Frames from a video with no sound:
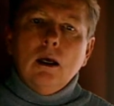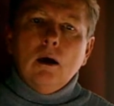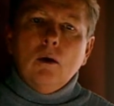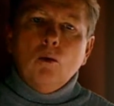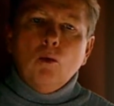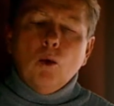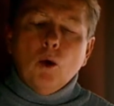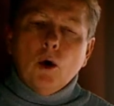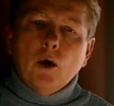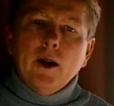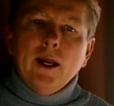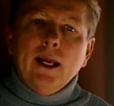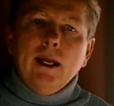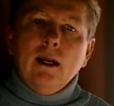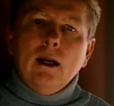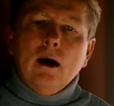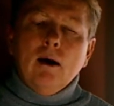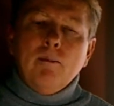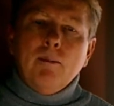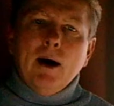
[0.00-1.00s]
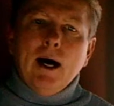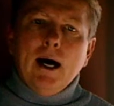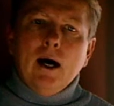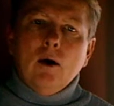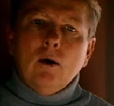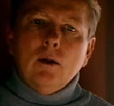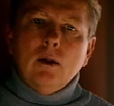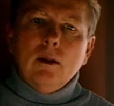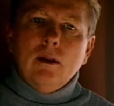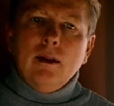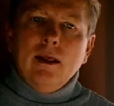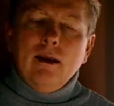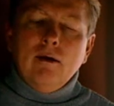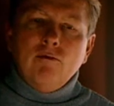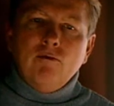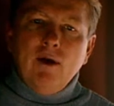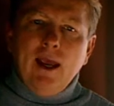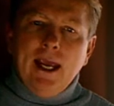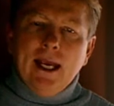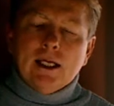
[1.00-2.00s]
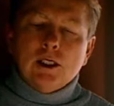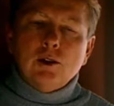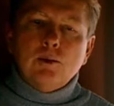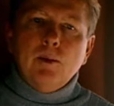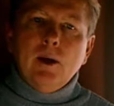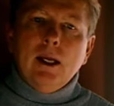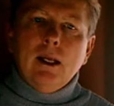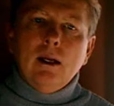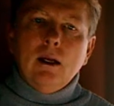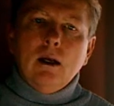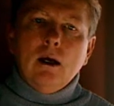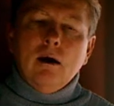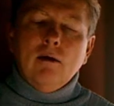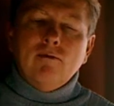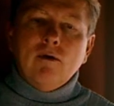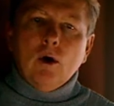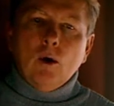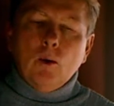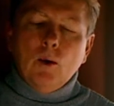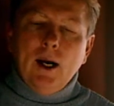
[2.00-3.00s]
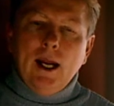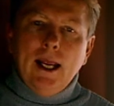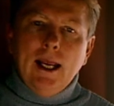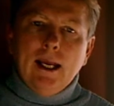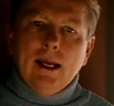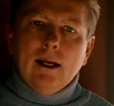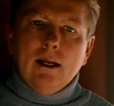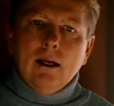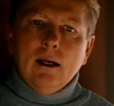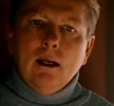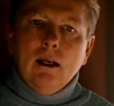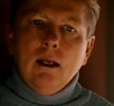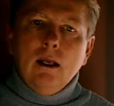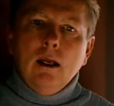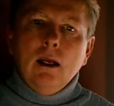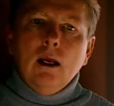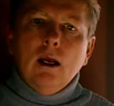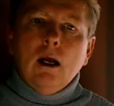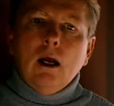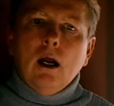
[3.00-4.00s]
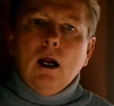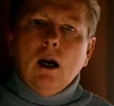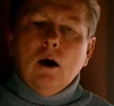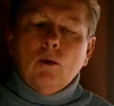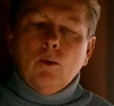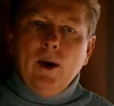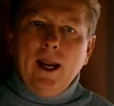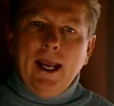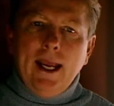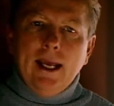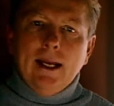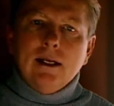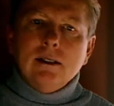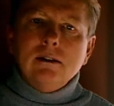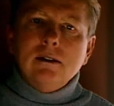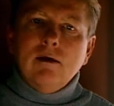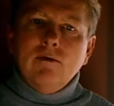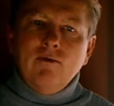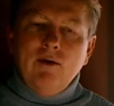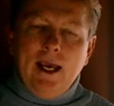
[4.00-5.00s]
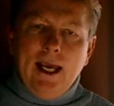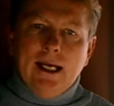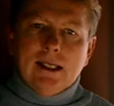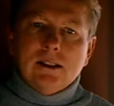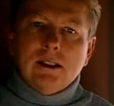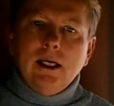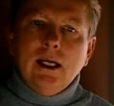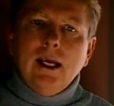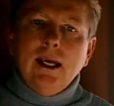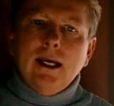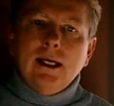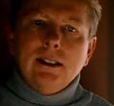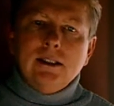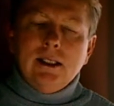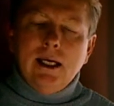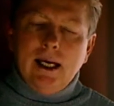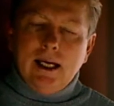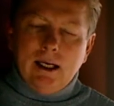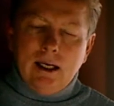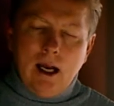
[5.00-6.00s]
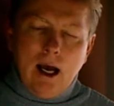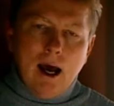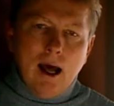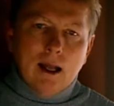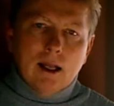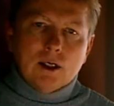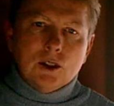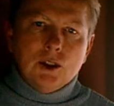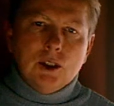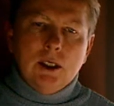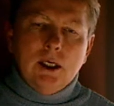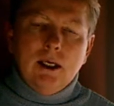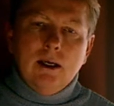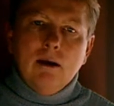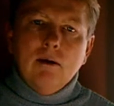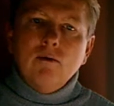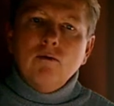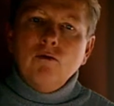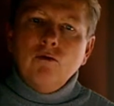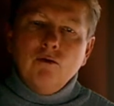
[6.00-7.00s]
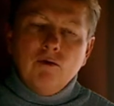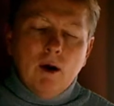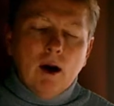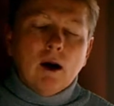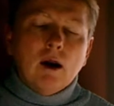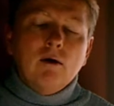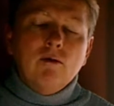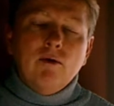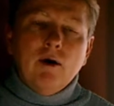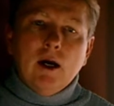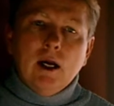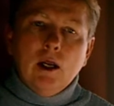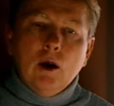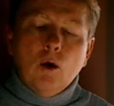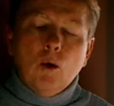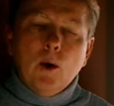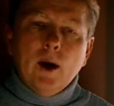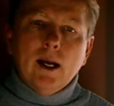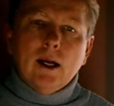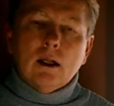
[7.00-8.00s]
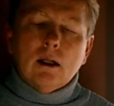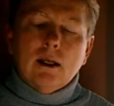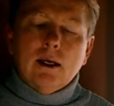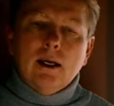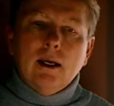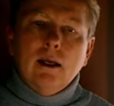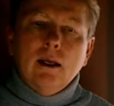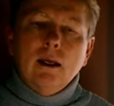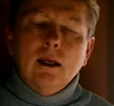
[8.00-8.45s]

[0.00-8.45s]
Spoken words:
worried about the advancement of Iran. Iran is advancing in technology very quickly.